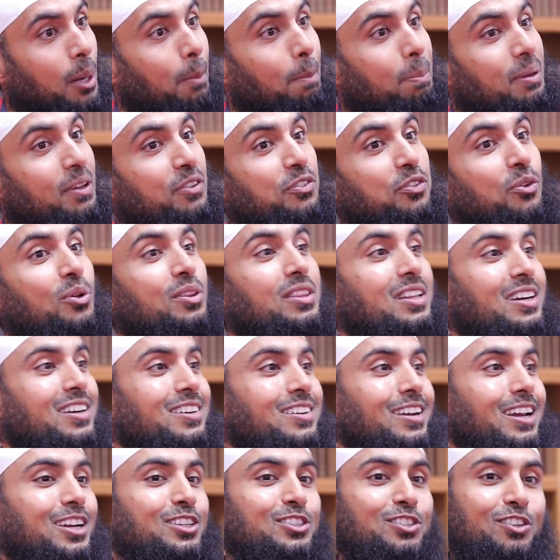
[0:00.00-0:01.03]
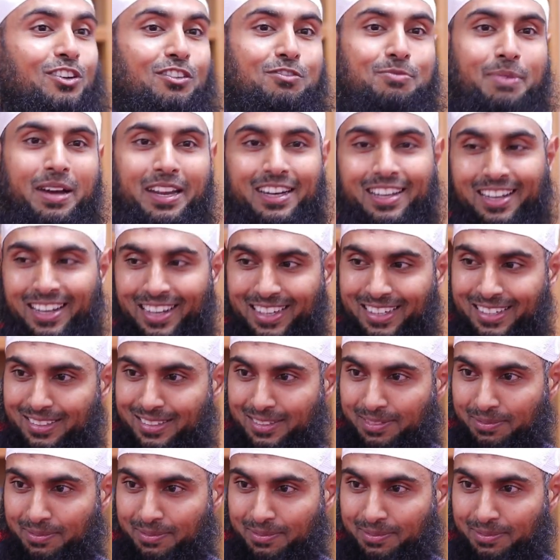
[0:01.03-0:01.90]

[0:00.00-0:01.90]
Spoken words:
before the creation of mankind.